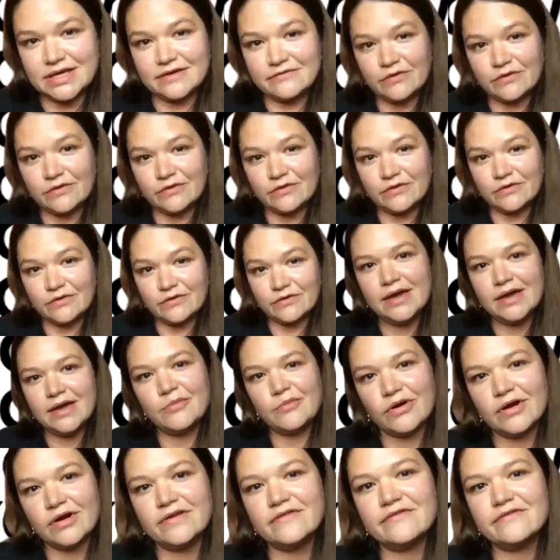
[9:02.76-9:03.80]
away
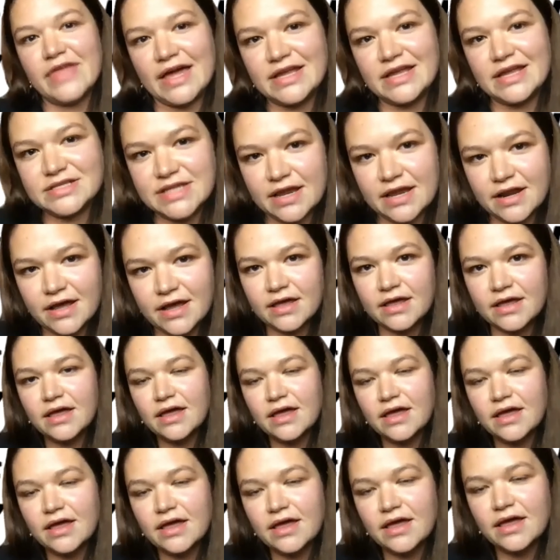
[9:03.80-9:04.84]
more of that data.
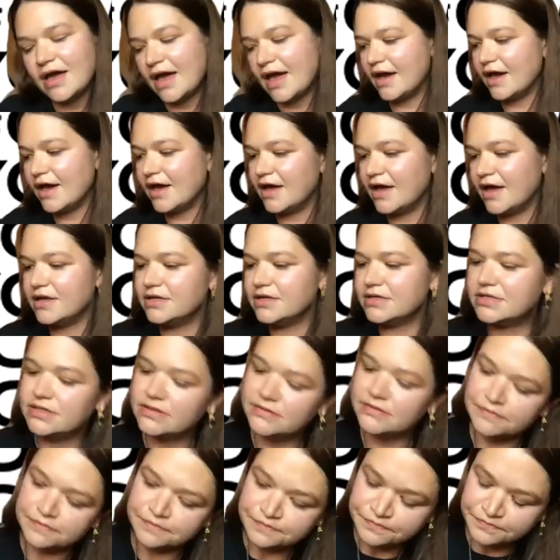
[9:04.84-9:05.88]
And
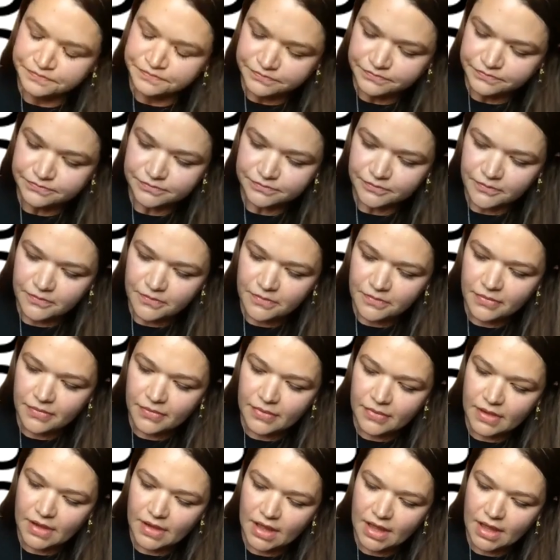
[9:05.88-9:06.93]

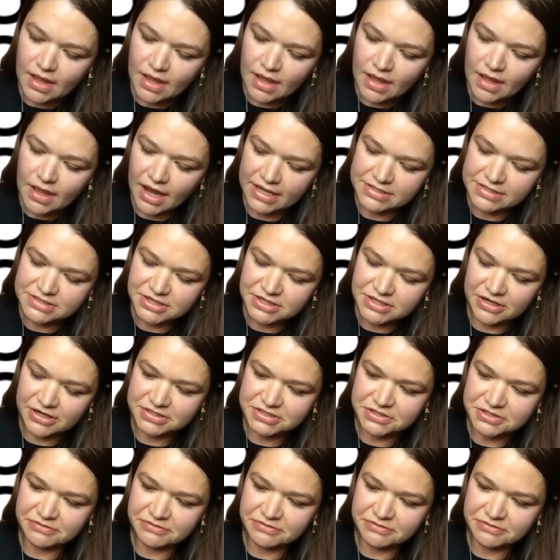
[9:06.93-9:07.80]
I started to